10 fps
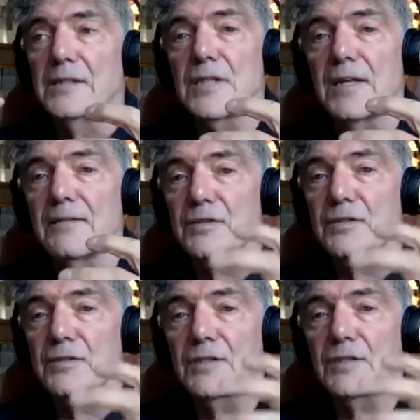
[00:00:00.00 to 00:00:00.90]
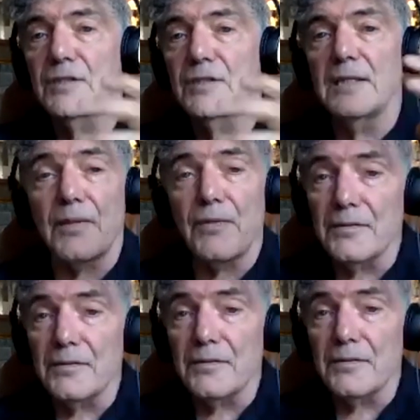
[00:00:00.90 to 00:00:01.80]
Instead of seeing the
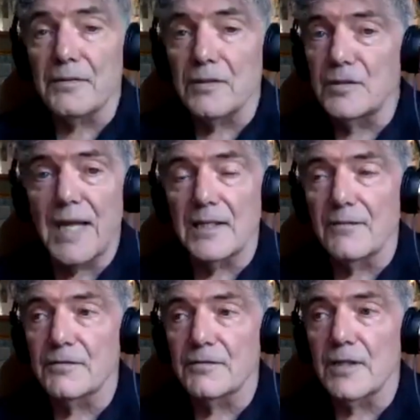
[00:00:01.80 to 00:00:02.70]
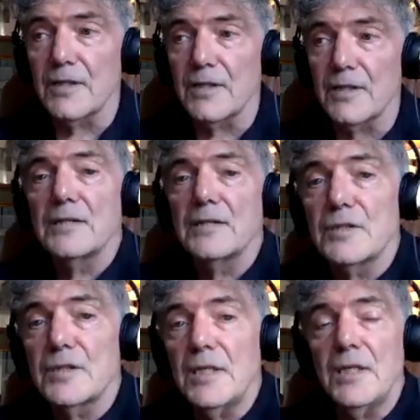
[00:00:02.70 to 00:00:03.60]
pathology, the negative stuff,
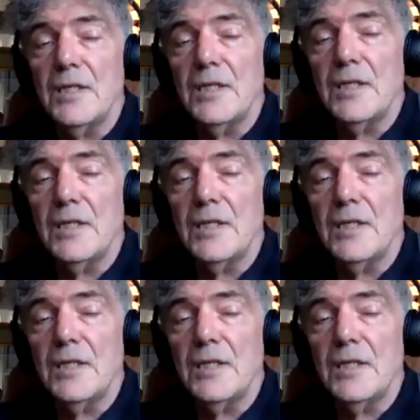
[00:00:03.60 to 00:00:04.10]
to see